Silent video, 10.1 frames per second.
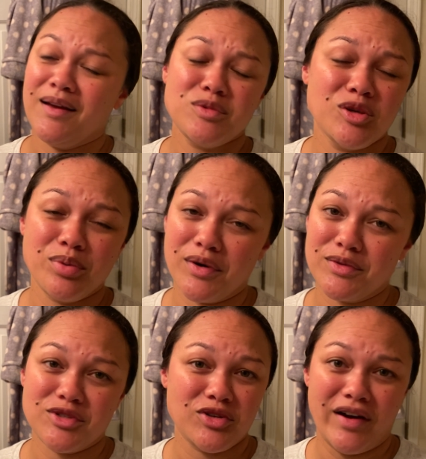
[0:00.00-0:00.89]
I'm too
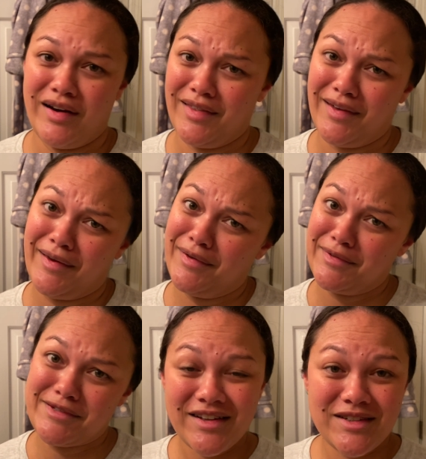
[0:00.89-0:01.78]
broke to try anything
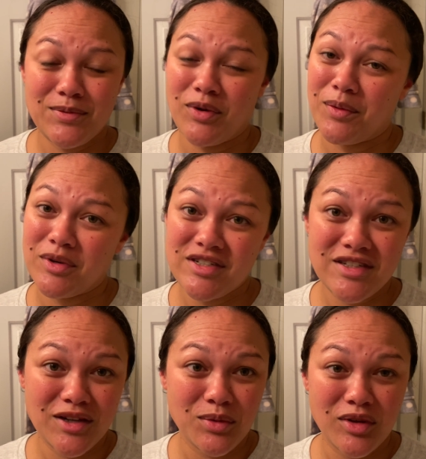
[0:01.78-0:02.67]
else. That's what I'm gonna
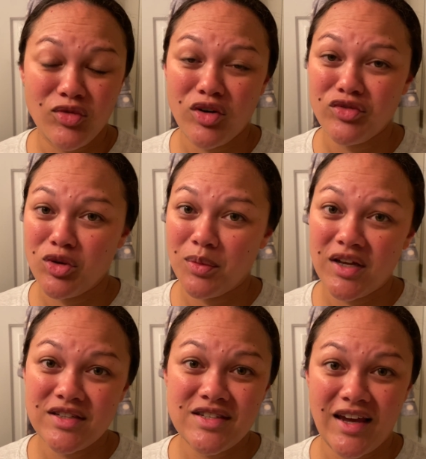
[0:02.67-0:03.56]
stick with for a few
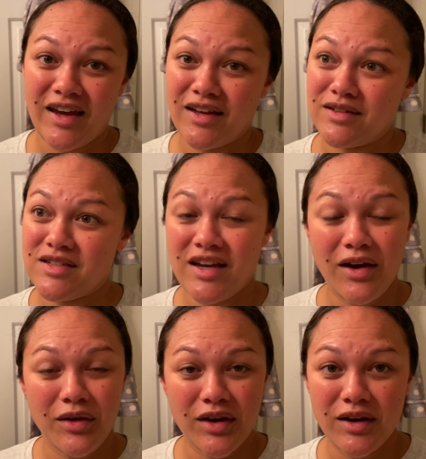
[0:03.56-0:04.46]
months and see
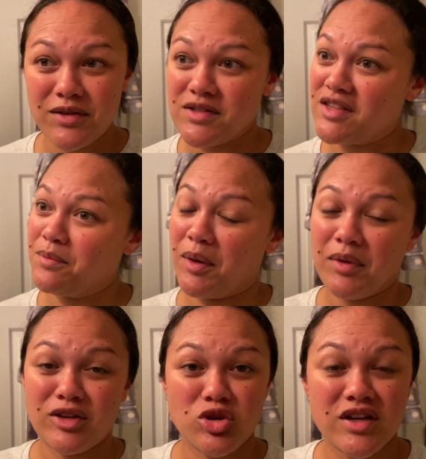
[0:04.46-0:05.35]
how it goes, and then maybe
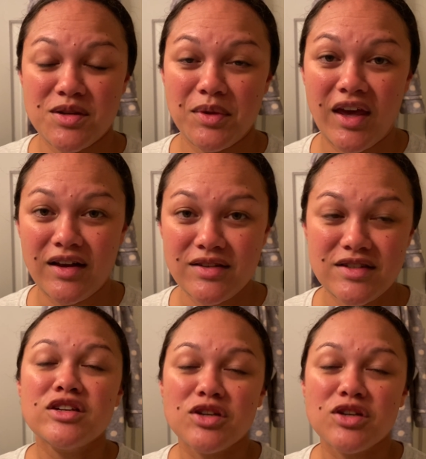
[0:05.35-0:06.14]
I'll try something else.